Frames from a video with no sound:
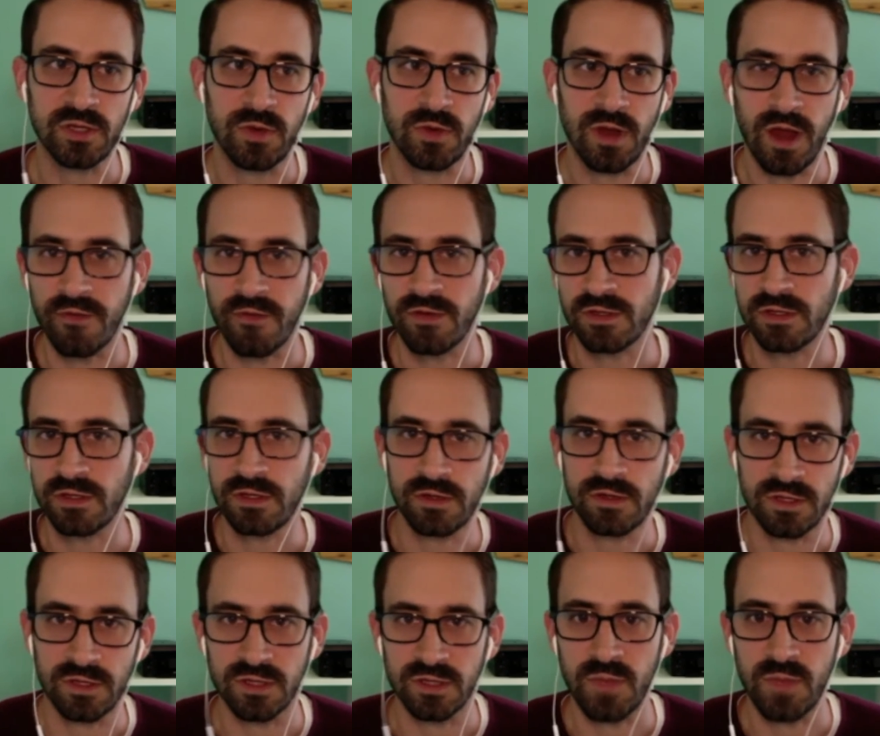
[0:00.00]
I mean, obviously you
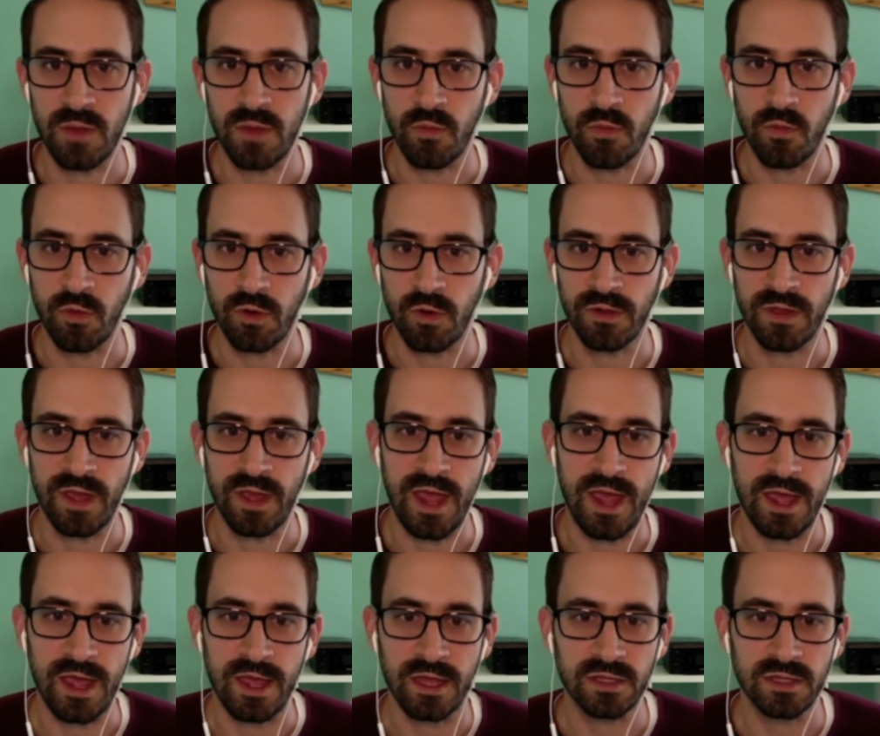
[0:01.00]
can spend more on the
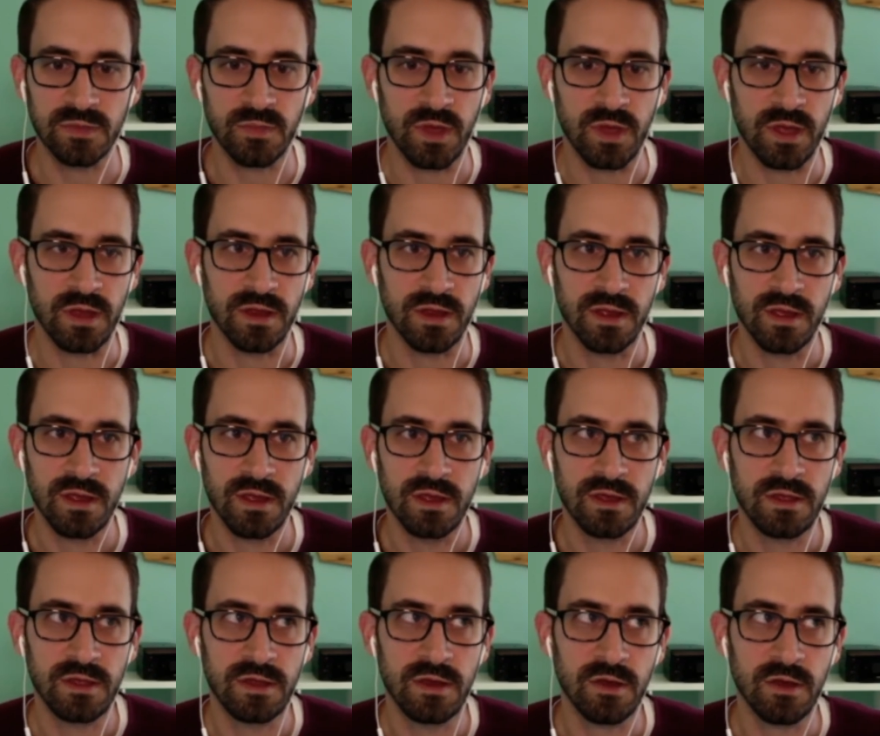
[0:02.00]
ads, but
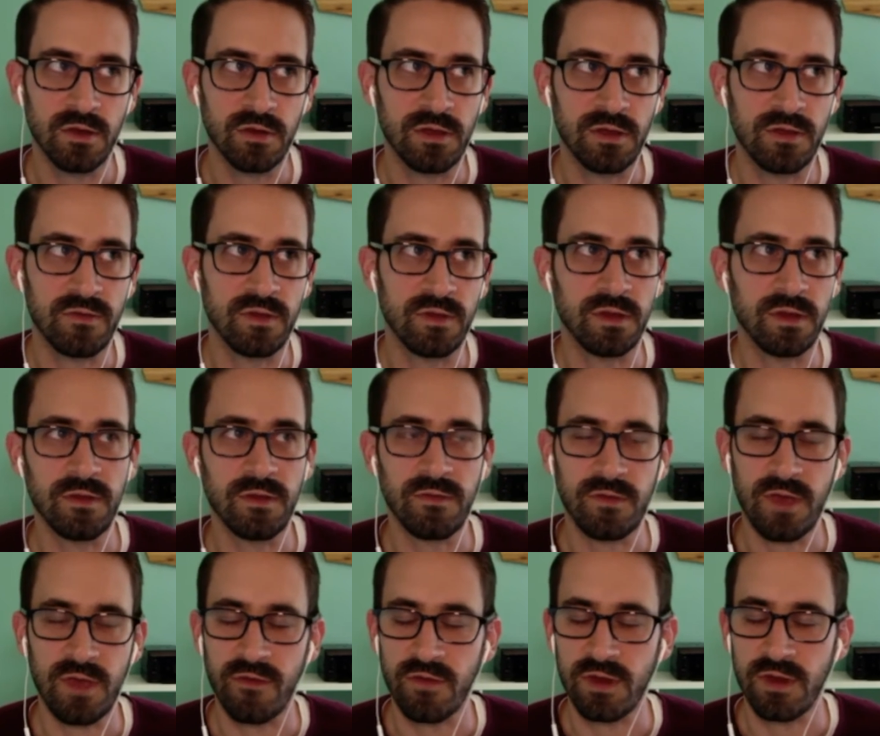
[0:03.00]
even if you
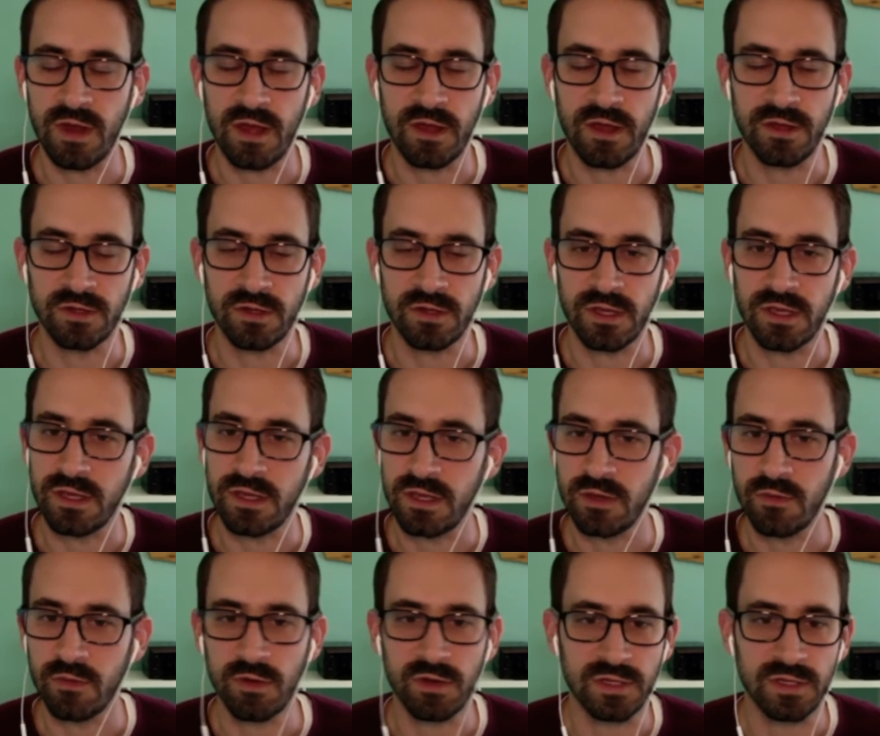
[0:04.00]
have any knowledge on like
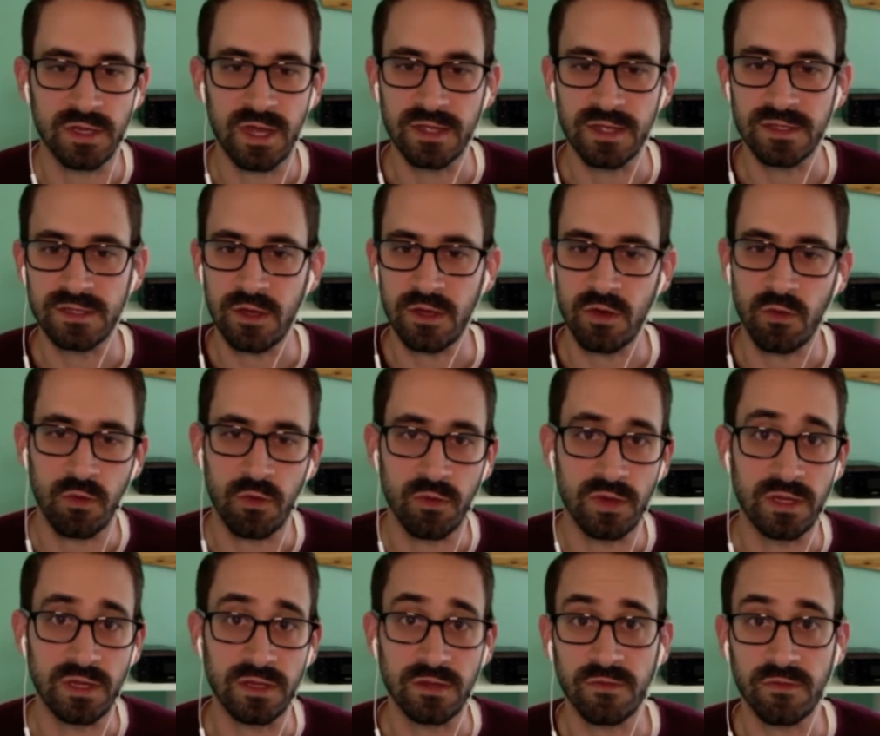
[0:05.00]
keywords and SEO, what we
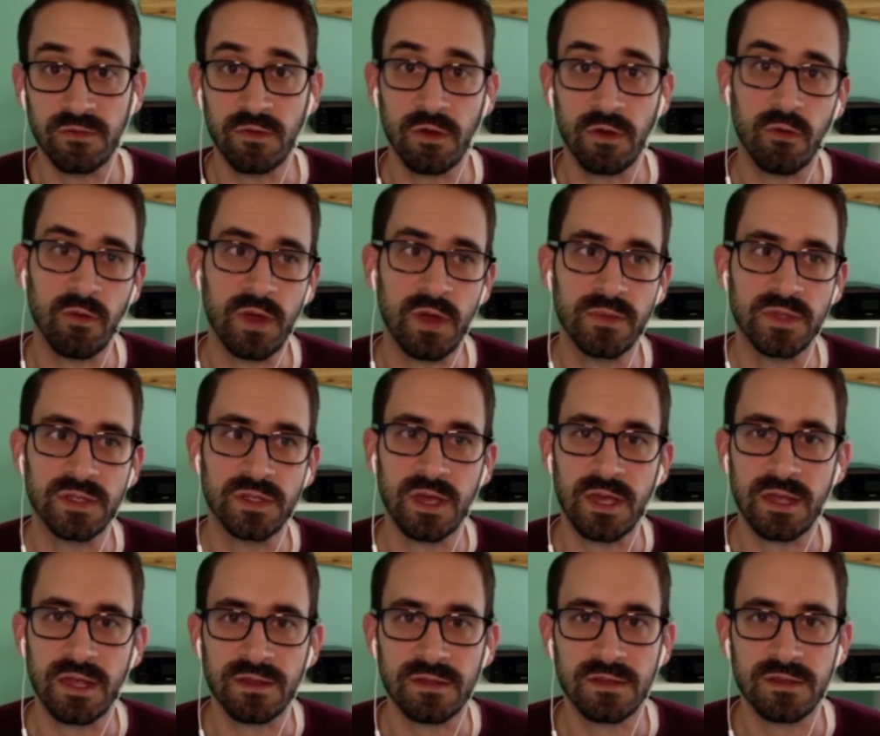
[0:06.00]
need to do for our
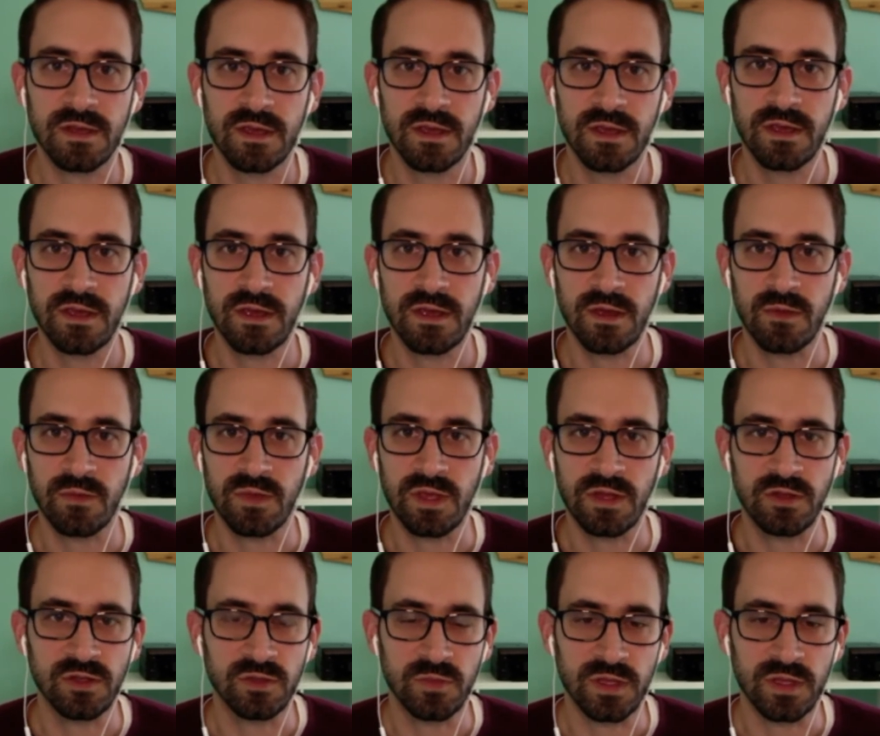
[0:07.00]
websites, can
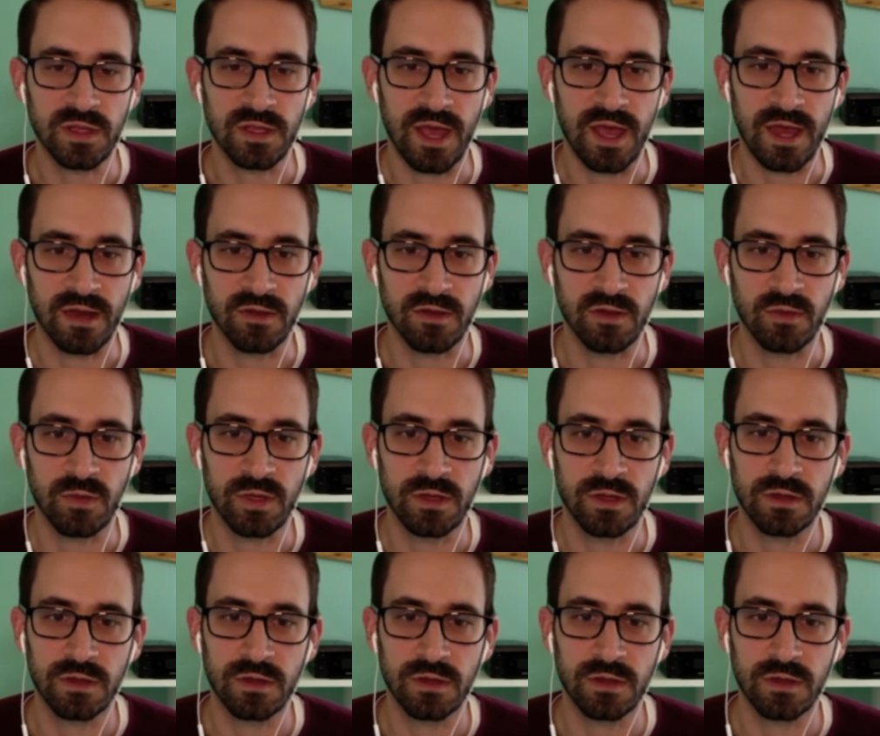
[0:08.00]
you speak to that a little bit?